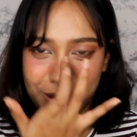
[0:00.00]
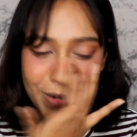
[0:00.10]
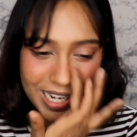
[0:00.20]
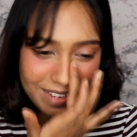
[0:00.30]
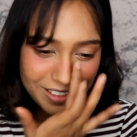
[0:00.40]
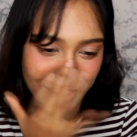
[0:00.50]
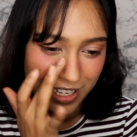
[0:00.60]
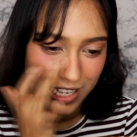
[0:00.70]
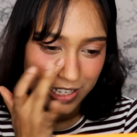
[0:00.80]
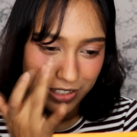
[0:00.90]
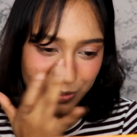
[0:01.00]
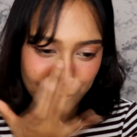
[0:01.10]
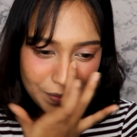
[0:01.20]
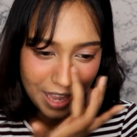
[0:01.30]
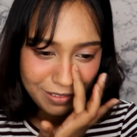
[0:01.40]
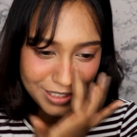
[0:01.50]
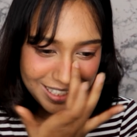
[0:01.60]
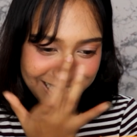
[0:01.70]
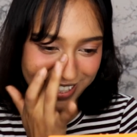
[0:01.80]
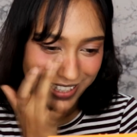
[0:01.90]
or whatever. So I
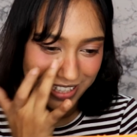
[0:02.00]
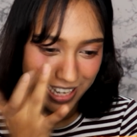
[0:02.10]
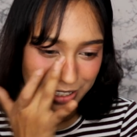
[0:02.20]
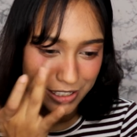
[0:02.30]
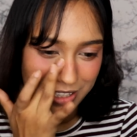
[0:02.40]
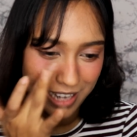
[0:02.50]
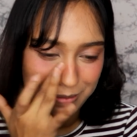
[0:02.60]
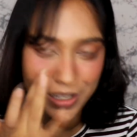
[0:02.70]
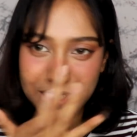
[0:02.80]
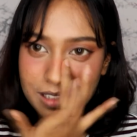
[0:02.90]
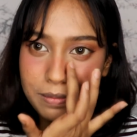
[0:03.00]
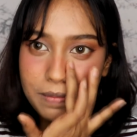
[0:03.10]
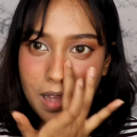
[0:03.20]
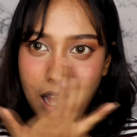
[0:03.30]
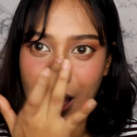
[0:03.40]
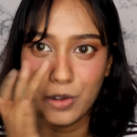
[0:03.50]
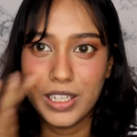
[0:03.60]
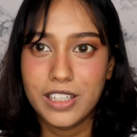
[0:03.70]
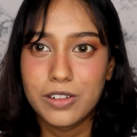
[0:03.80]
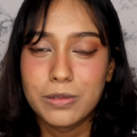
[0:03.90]
was thinking that must how,
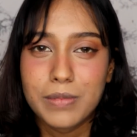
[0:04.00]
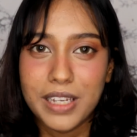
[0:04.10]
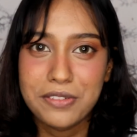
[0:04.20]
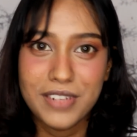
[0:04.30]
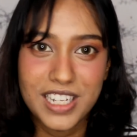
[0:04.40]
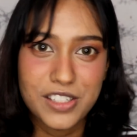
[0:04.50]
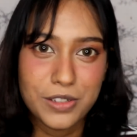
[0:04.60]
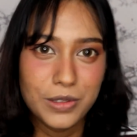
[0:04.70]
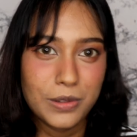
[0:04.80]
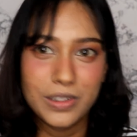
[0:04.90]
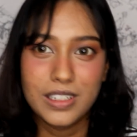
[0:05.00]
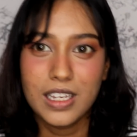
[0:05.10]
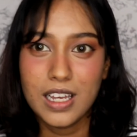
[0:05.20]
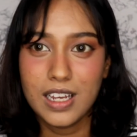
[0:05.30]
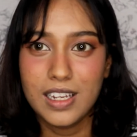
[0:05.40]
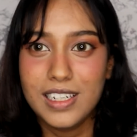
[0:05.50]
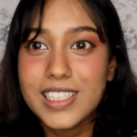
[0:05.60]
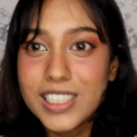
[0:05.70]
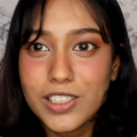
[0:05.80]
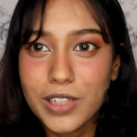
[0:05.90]
like, you know, my friends who don't
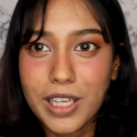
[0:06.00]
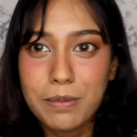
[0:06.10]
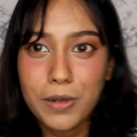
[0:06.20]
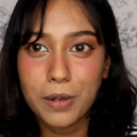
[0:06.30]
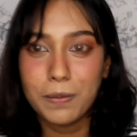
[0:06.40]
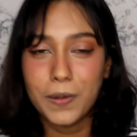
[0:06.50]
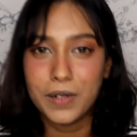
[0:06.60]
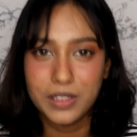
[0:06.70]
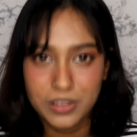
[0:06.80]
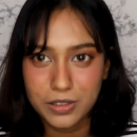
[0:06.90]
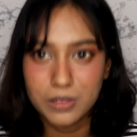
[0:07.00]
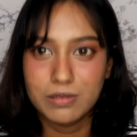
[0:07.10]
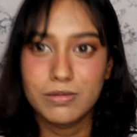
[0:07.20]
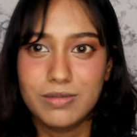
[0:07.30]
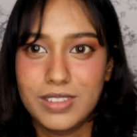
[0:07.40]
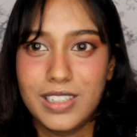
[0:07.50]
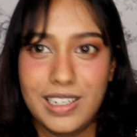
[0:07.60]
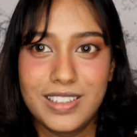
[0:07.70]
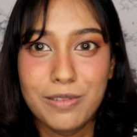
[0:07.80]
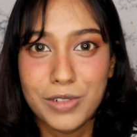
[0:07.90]
listen to K-pop, or, you know,
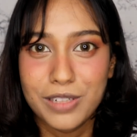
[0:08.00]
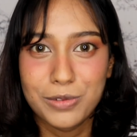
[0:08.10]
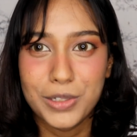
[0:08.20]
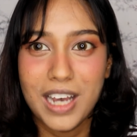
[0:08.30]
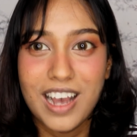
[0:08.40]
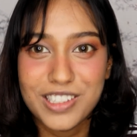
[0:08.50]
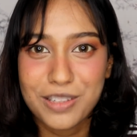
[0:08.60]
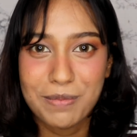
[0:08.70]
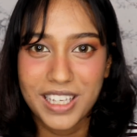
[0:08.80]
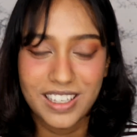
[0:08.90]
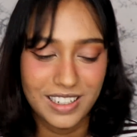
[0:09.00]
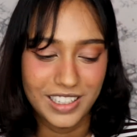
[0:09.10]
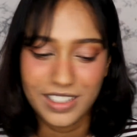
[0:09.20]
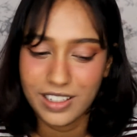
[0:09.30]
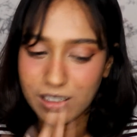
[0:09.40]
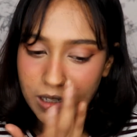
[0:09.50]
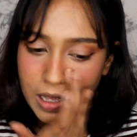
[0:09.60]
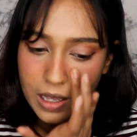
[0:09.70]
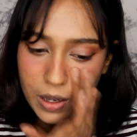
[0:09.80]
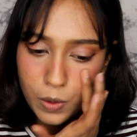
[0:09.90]
like someone would ask me, like, you know,
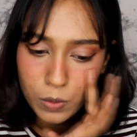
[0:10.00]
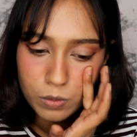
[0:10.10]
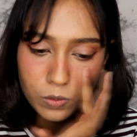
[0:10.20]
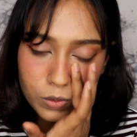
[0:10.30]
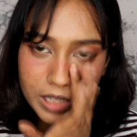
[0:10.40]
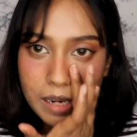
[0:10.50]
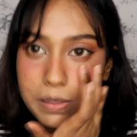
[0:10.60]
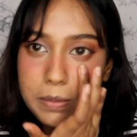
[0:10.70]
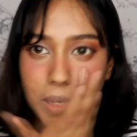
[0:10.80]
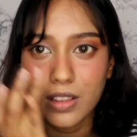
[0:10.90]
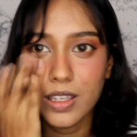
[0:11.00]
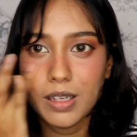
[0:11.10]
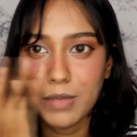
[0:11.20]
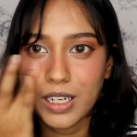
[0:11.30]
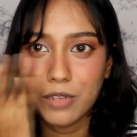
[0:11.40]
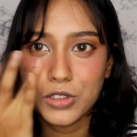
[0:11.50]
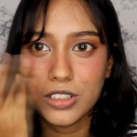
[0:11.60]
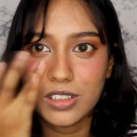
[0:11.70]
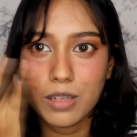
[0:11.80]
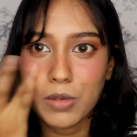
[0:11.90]
oh, tell me about them, and I would
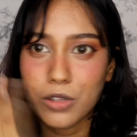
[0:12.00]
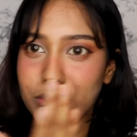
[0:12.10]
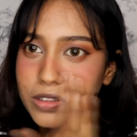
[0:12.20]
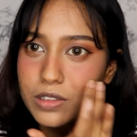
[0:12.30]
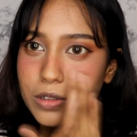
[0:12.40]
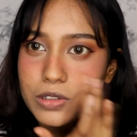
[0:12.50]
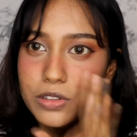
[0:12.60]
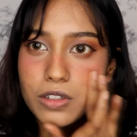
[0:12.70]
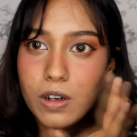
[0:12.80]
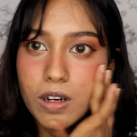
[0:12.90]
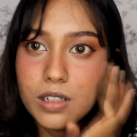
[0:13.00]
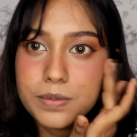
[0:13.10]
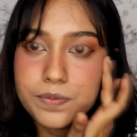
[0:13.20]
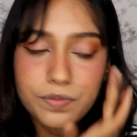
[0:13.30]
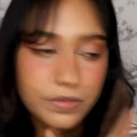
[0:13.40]
just come out so strong,